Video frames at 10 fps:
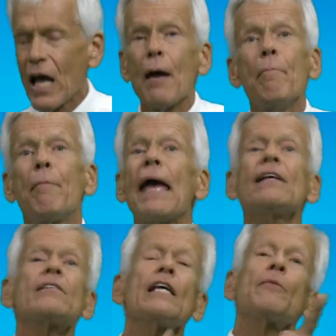
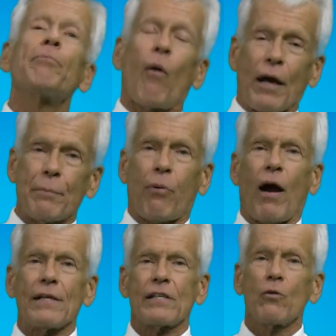Basing point
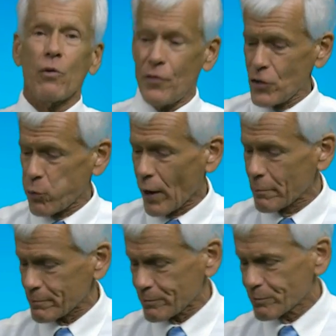pricing, with this one,
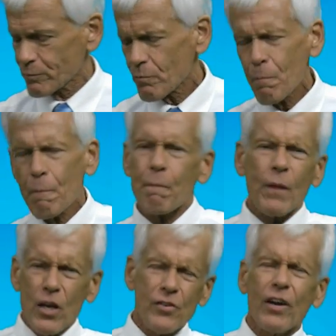
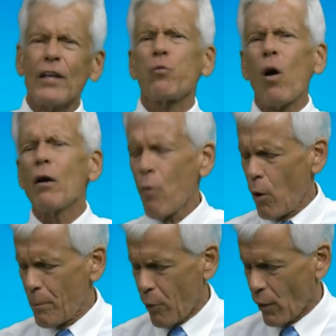you select one or
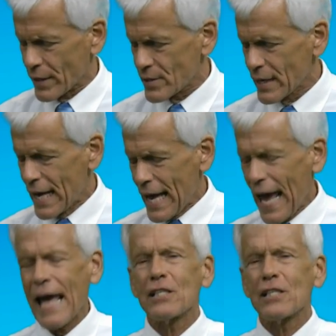more points as